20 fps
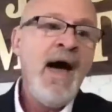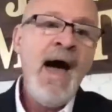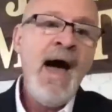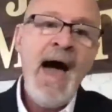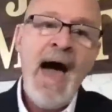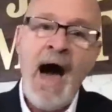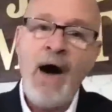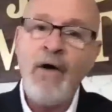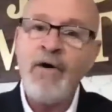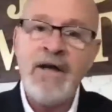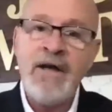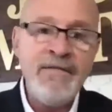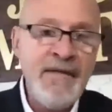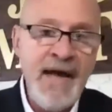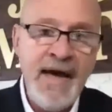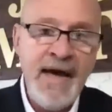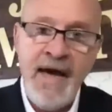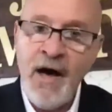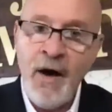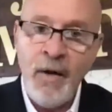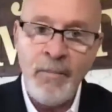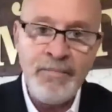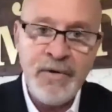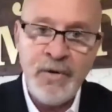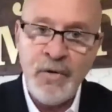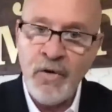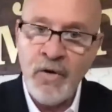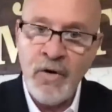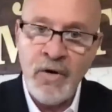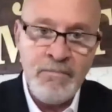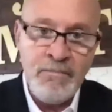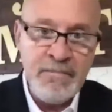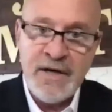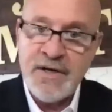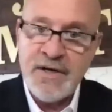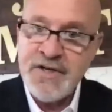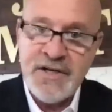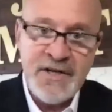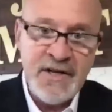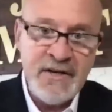How can they help your
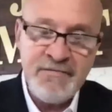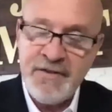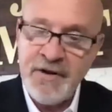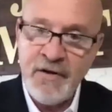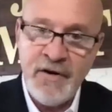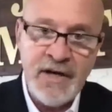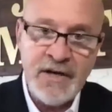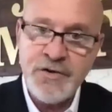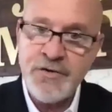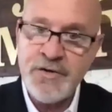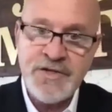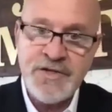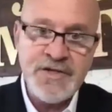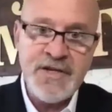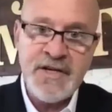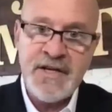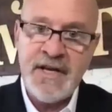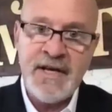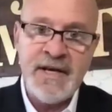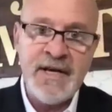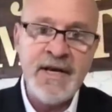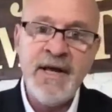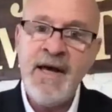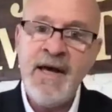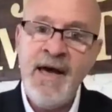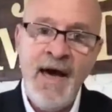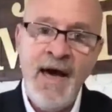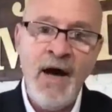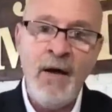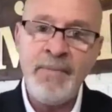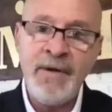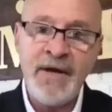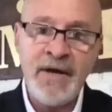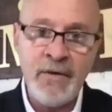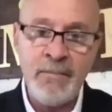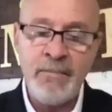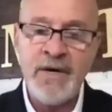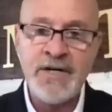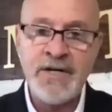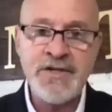mission if they're interested in helping
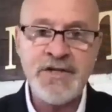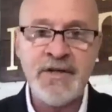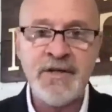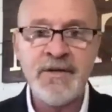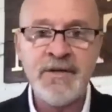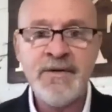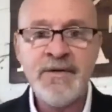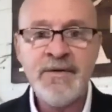your mission?